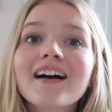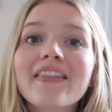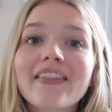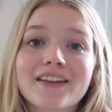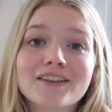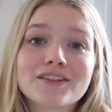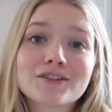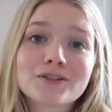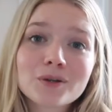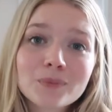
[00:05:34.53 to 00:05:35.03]

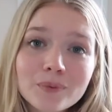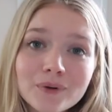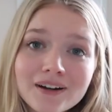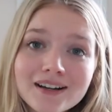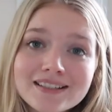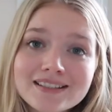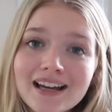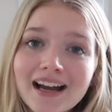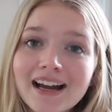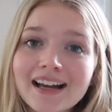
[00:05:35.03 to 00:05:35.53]
that's super
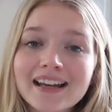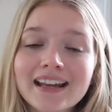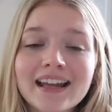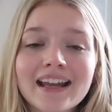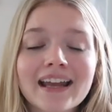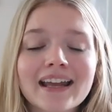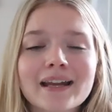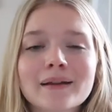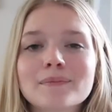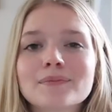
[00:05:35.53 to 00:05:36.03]

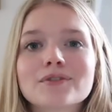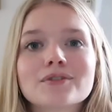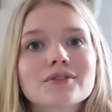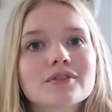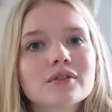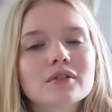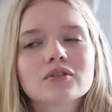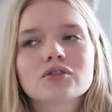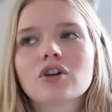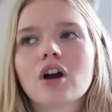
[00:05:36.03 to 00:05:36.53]
exciting and
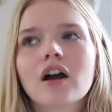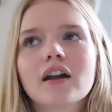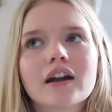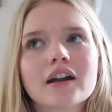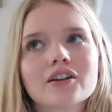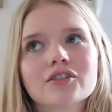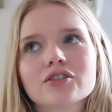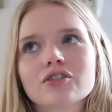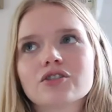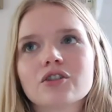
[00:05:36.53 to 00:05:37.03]
I'm, John and
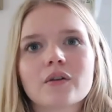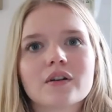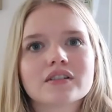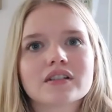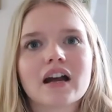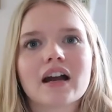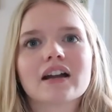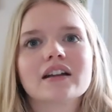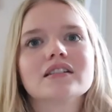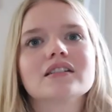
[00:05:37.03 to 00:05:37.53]
I are just so
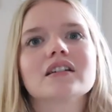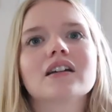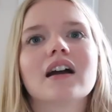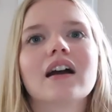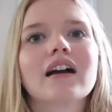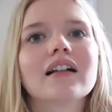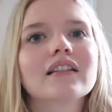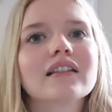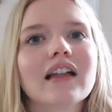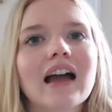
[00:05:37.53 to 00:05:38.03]
excited to
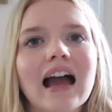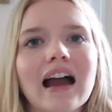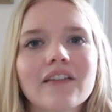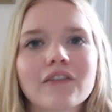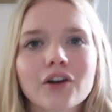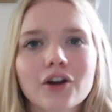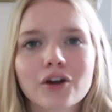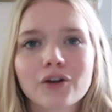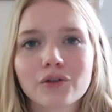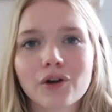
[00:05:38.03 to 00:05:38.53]

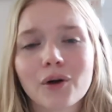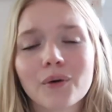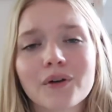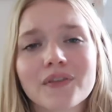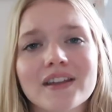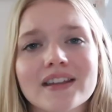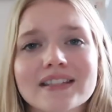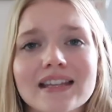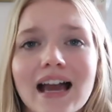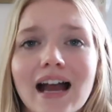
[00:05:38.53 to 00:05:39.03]
have her grow
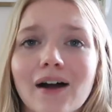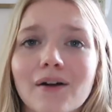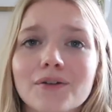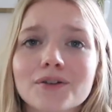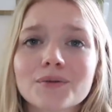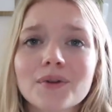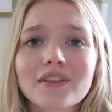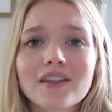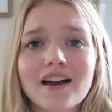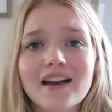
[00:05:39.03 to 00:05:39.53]
in this
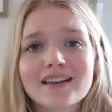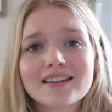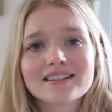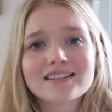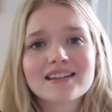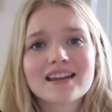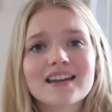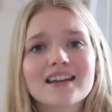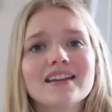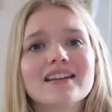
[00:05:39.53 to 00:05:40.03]
house with
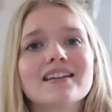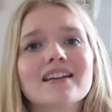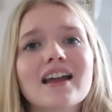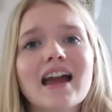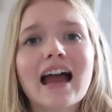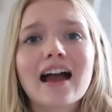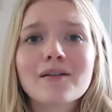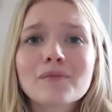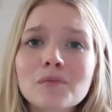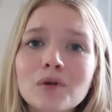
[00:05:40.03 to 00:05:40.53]
us and
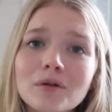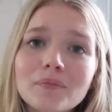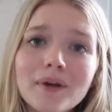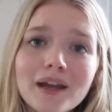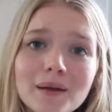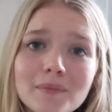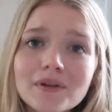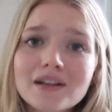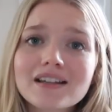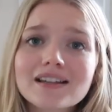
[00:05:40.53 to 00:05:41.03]
have more
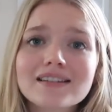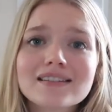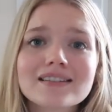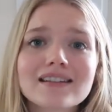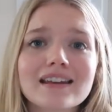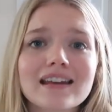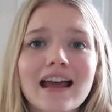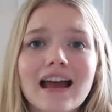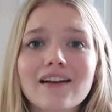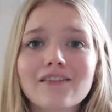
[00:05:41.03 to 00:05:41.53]
babies
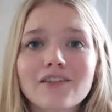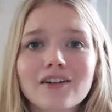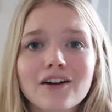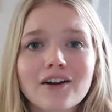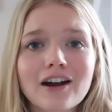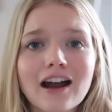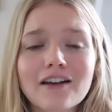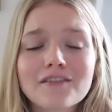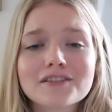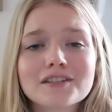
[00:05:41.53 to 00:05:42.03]
and have
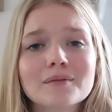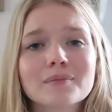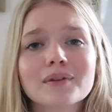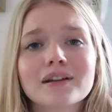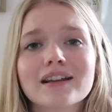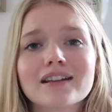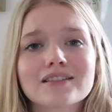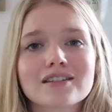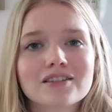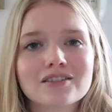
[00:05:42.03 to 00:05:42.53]
her have
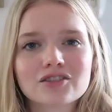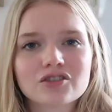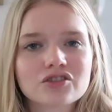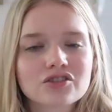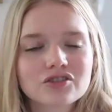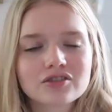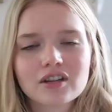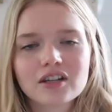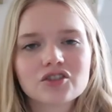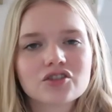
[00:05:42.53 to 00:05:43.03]
siblings and
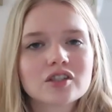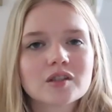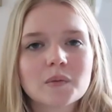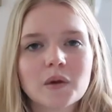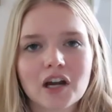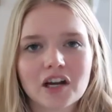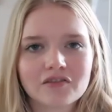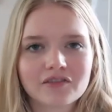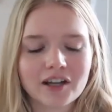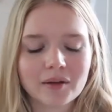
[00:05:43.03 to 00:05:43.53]
it just
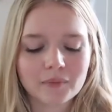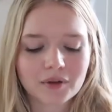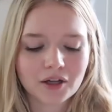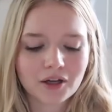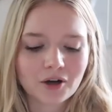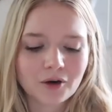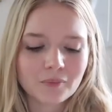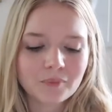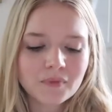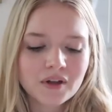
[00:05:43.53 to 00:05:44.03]
be our family
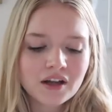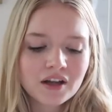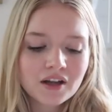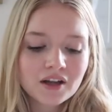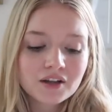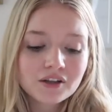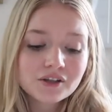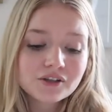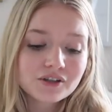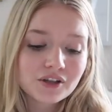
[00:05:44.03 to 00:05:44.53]
home.
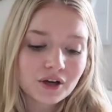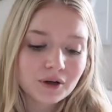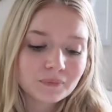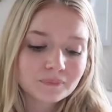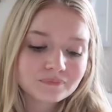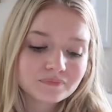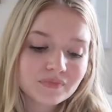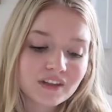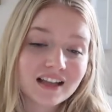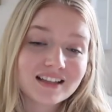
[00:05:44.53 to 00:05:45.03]
So
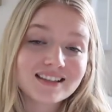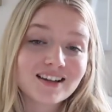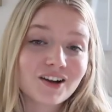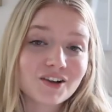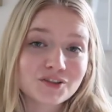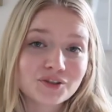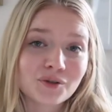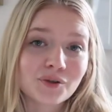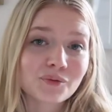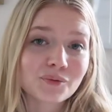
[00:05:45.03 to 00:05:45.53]
that's
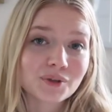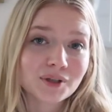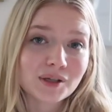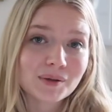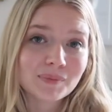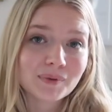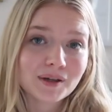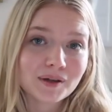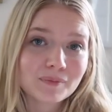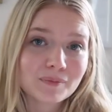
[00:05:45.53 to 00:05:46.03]
also a
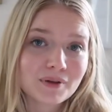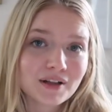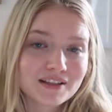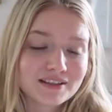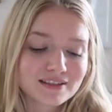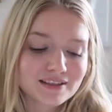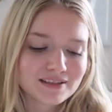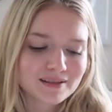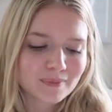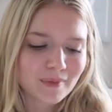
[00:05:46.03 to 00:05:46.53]
really big
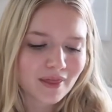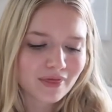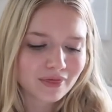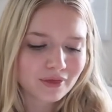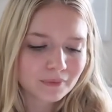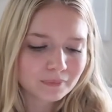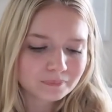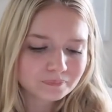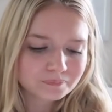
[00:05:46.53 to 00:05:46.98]
plus this month.